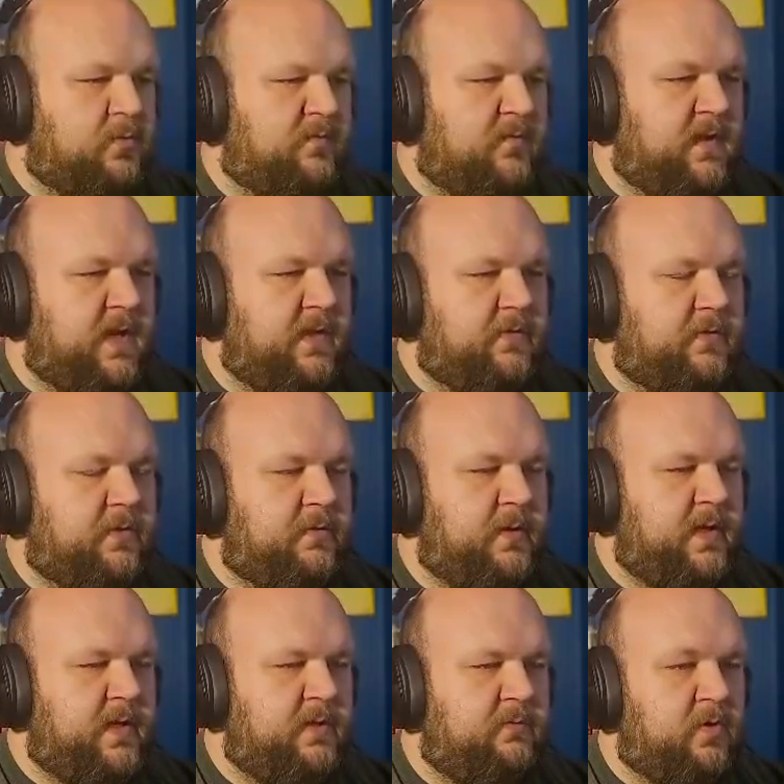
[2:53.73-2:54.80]
fly through
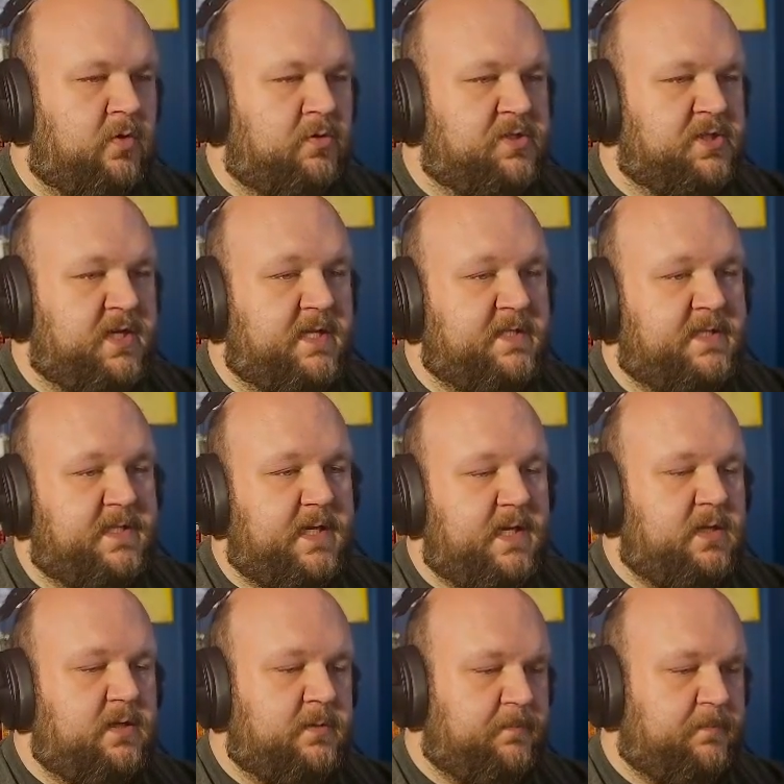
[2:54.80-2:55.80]
in Rogue Genesia.